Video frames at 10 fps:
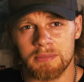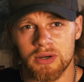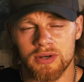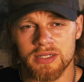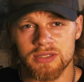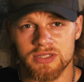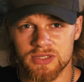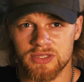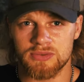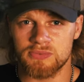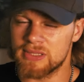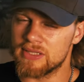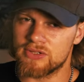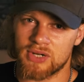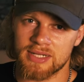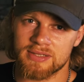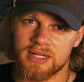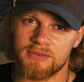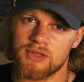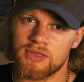about it, just with the dress
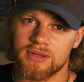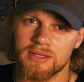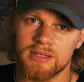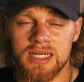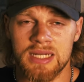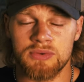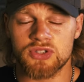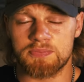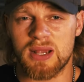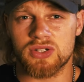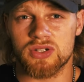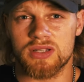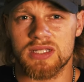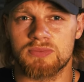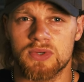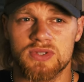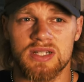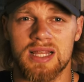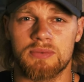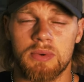and everything. It was special. It
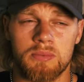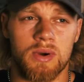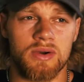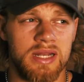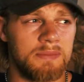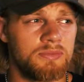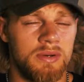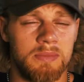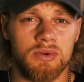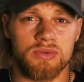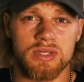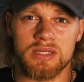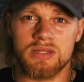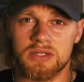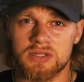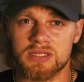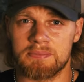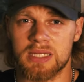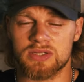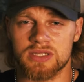wasn't like we walked up to the mountain, took some
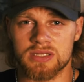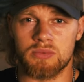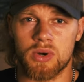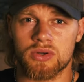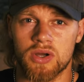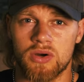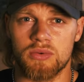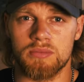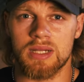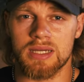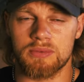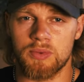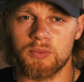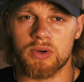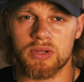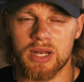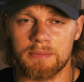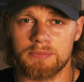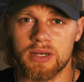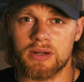pictures and walked home. Like, we walked
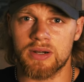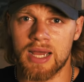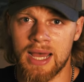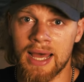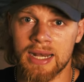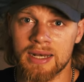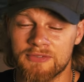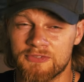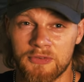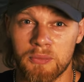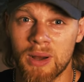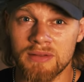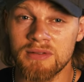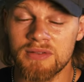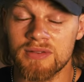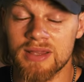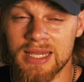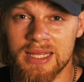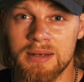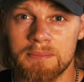up there. I had, for once
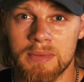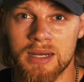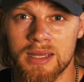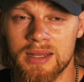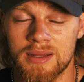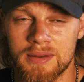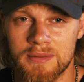in my